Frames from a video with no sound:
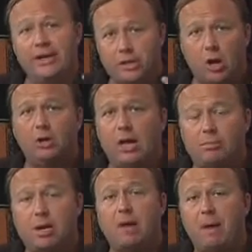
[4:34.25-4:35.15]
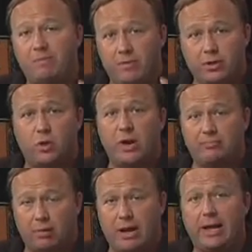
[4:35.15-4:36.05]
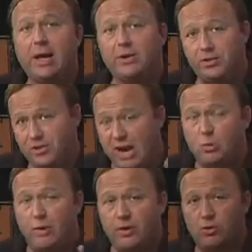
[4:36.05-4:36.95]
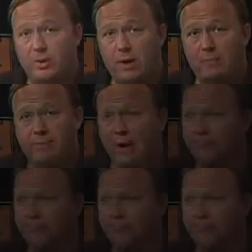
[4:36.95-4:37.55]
It's all coming up after this quick break. Stay with us. We'll be right